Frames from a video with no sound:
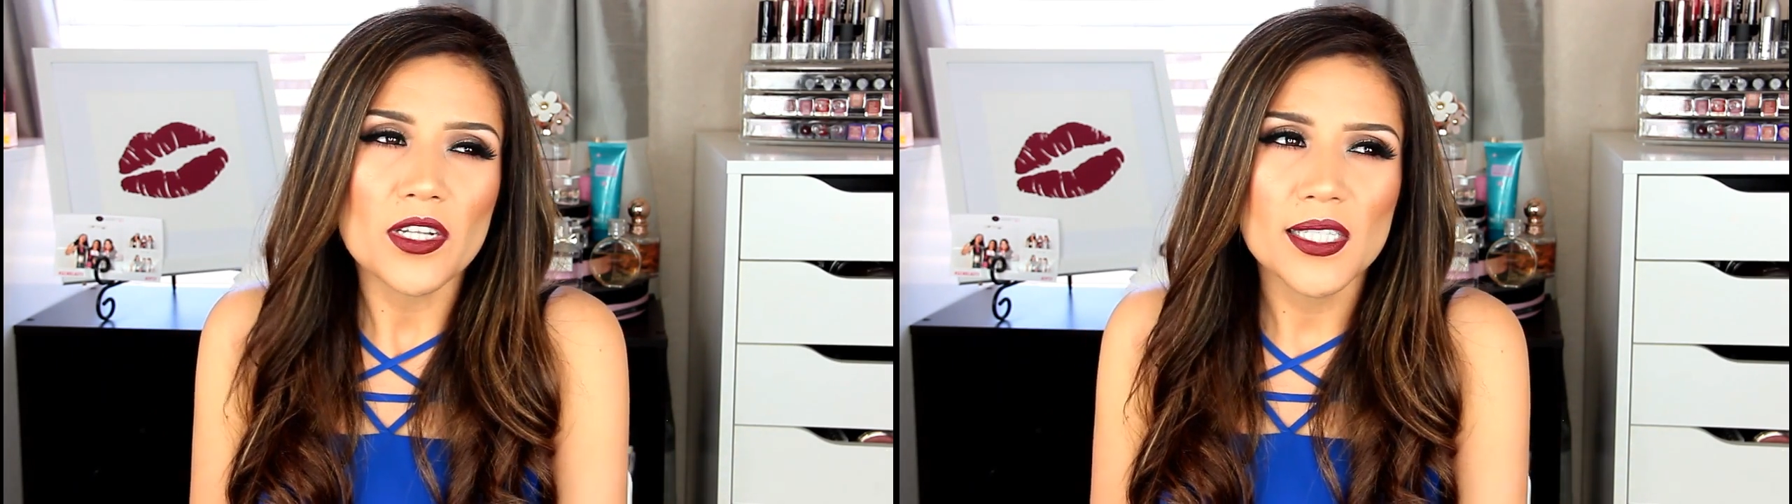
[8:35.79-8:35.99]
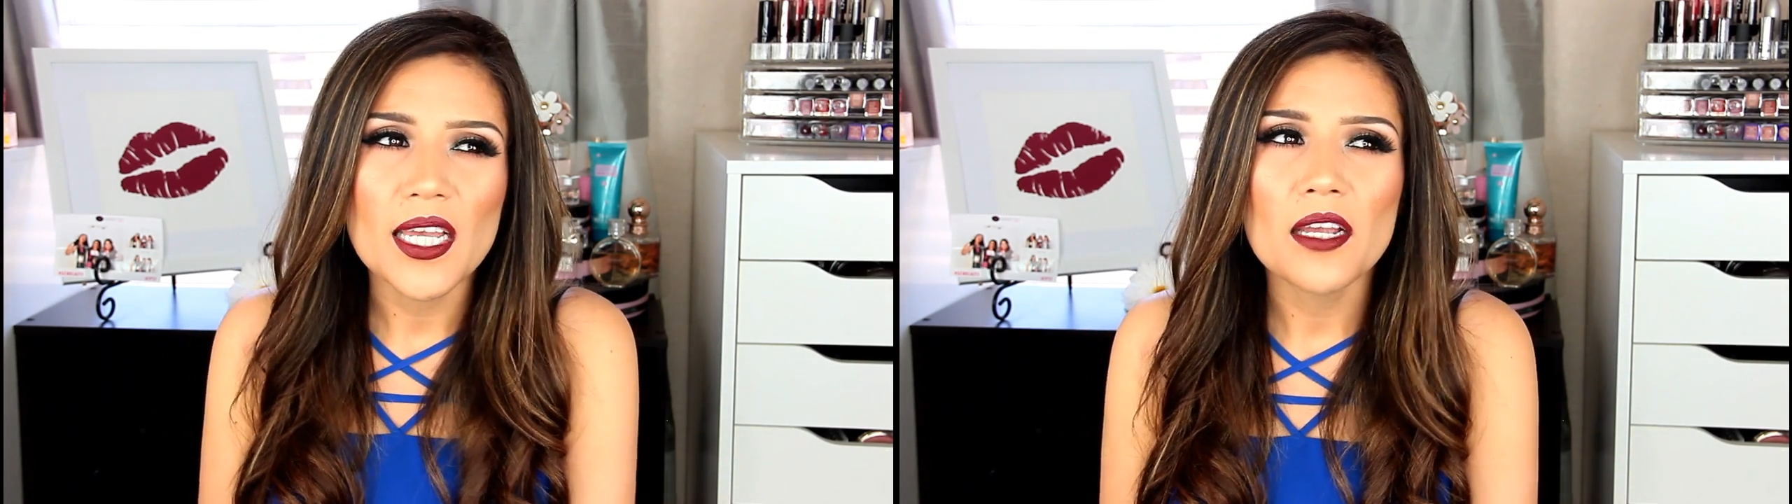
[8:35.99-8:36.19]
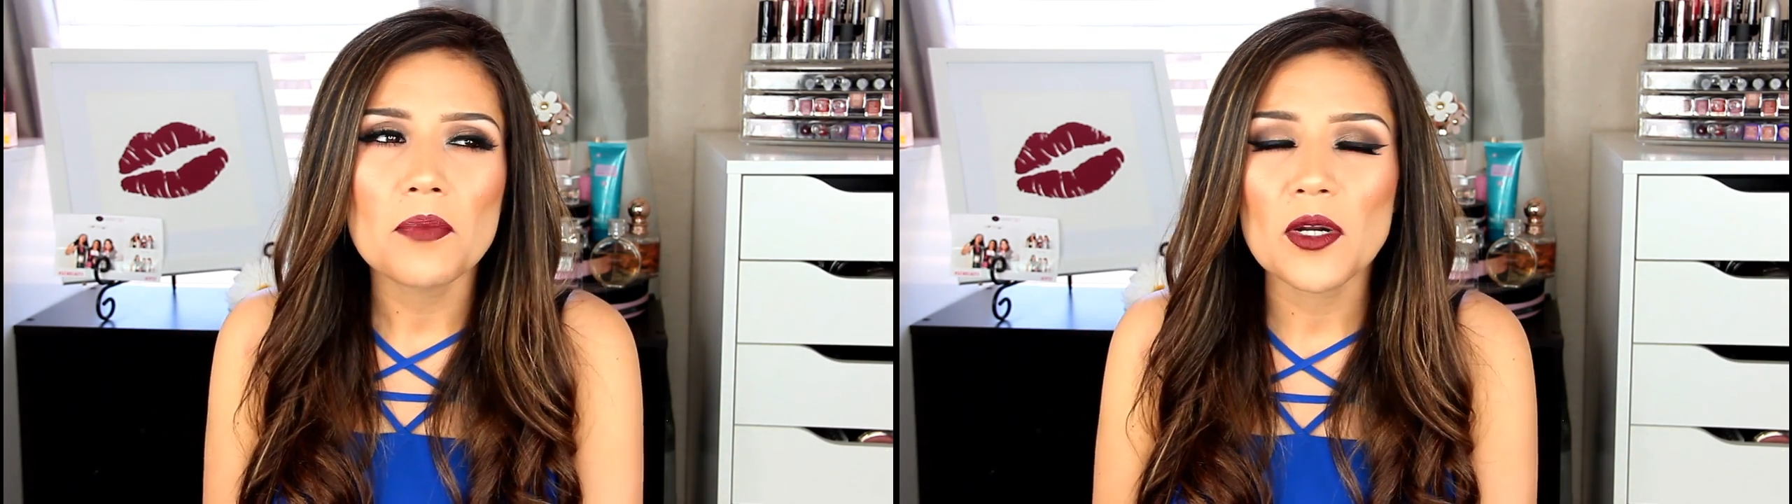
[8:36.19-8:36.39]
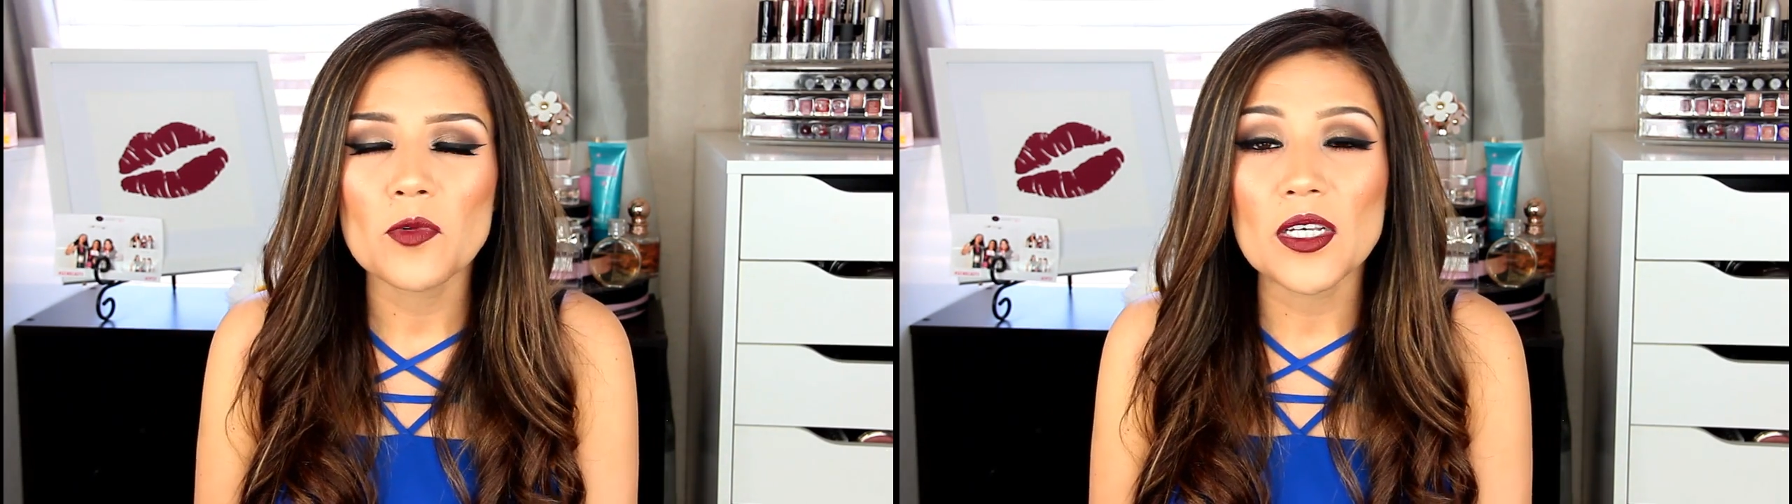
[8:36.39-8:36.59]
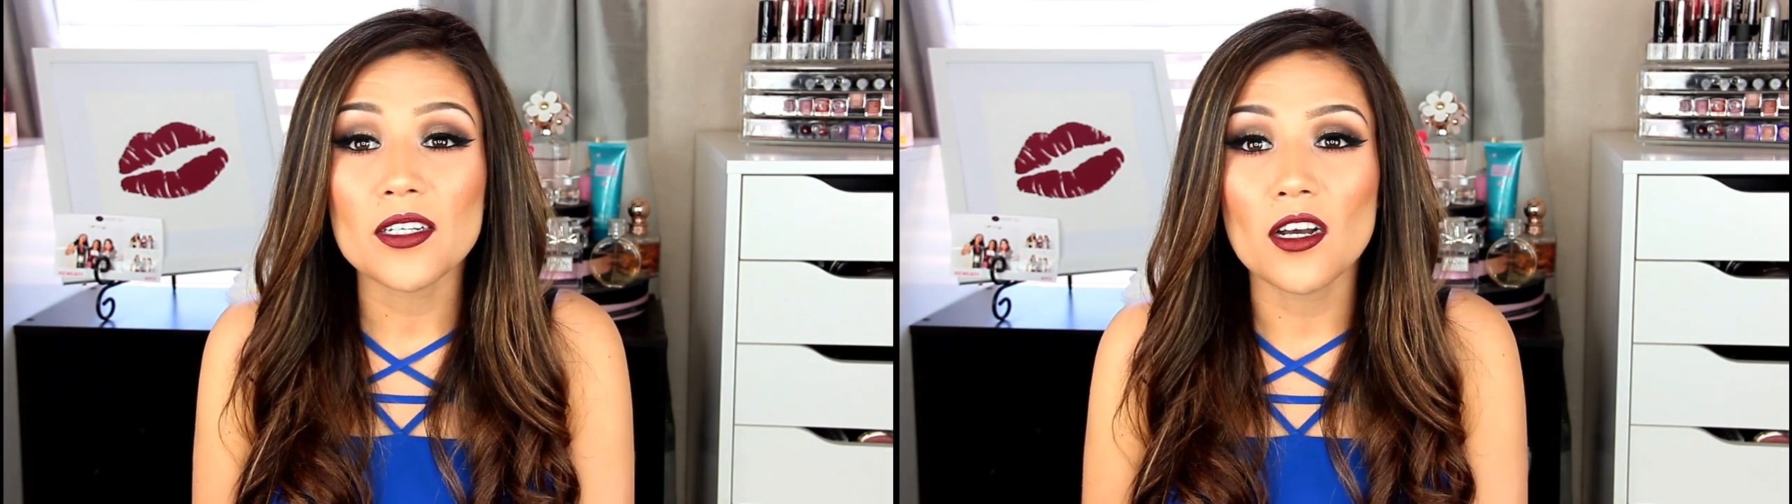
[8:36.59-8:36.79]
I'd say, about
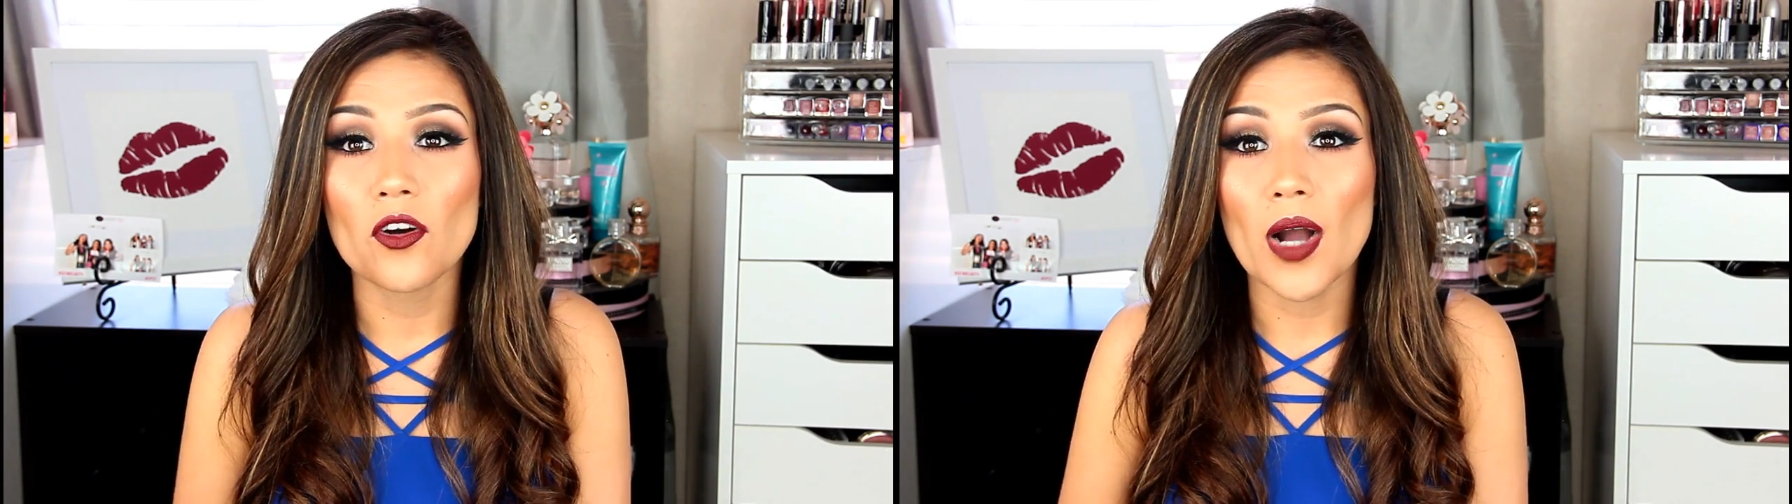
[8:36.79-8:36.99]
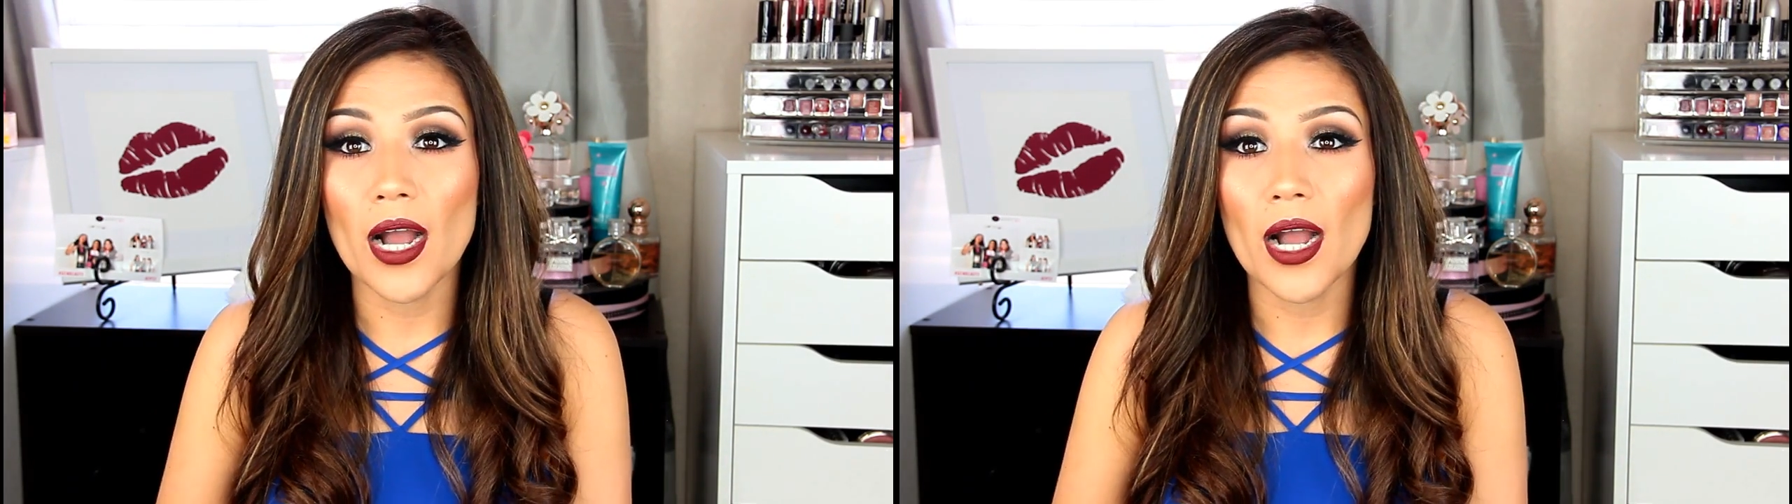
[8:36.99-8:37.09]
a week ago,